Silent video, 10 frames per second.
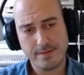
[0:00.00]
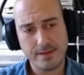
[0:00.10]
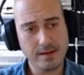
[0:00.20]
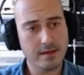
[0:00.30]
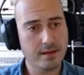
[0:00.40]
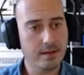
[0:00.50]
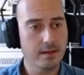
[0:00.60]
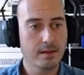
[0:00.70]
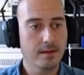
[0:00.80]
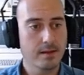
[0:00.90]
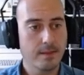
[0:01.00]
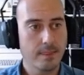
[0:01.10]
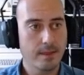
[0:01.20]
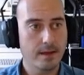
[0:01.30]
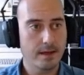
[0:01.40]
I think.
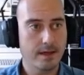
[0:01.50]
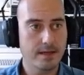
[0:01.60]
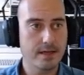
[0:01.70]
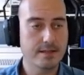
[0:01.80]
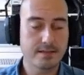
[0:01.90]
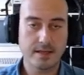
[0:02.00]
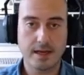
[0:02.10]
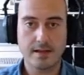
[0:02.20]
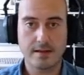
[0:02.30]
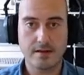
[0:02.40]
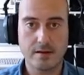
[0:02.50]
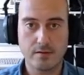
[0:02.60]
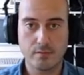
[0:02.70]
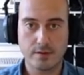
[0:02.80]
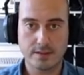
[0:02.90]
And inside there,
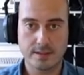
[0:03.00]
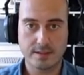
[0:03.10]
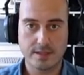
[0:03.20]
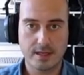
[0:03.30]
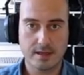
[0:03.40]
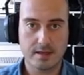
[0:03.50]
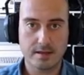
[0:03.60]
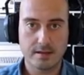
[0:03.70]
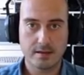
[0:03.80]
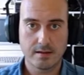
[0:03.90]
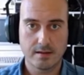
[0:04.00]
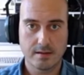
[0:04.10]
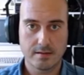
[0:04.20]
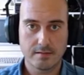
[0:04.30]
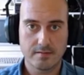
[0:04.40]
you want to stick
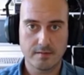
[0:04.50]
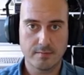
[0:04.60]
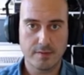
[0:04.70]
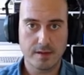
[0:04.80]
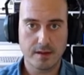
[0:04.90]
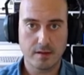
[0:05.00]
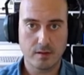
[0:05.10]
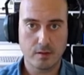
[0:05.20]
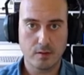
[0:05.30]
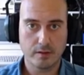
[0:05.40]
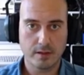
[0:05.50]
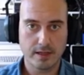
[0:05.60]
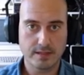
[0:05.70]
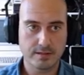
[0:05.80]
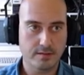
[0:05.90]
something along the
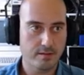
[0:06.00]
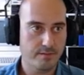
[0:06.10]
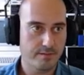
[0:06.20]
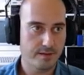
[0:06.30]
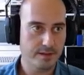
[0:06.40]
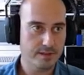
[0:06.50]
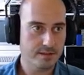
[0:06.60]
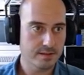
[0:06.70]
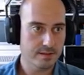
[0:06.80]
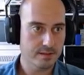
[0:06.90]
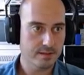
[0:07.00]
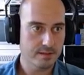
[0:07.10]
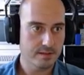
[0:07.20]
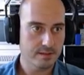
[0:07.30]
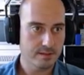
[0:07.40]
lines of this.
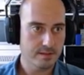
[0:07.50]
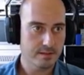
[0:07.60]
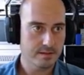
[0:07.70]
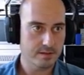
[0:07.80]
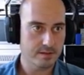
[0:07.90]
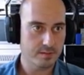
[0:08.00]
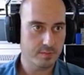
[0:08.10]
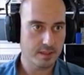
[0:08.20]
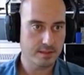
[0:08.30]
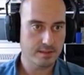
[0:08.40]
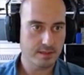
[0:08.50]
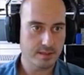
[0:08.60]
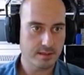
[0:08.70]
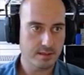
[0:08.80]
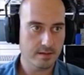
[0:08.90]
I'll just paste that
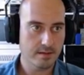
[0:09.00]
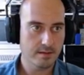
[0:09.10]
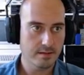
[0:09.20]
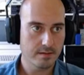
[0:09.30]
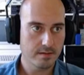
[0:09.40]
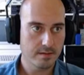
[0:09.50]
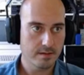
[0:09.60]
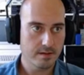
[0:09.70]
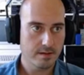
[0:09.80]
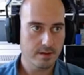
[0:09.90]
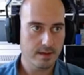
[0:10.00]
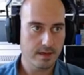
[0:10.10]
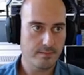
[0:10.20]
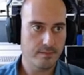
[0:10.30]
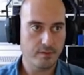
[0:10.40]
in there.
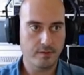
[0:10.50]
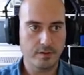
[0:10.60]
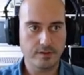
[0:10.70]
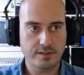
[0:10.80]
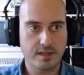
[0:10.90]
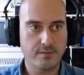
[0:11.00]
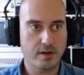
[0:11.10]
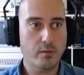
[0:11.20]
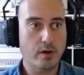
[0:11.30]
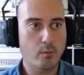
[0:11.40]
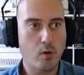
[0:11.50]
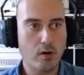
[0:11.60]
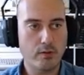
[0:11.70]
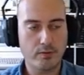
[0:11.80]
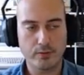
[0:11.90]
So I'll just give you a quick
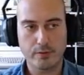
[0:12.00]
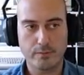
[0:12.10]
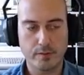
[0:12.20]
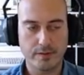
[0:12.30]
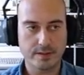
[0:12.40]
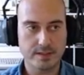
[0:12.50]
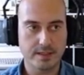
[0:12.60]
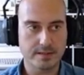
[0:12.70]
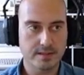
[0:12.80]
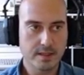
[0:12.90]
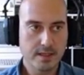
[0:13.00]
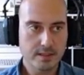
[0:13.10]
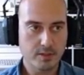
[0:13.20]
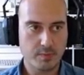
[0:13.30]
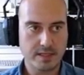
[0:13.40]
walkthrough of what this is.
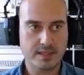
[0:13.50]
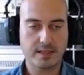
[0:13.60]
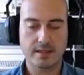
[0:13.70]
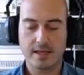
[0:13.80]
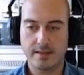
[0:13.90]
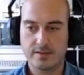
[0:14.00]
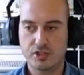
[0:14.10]
So basically the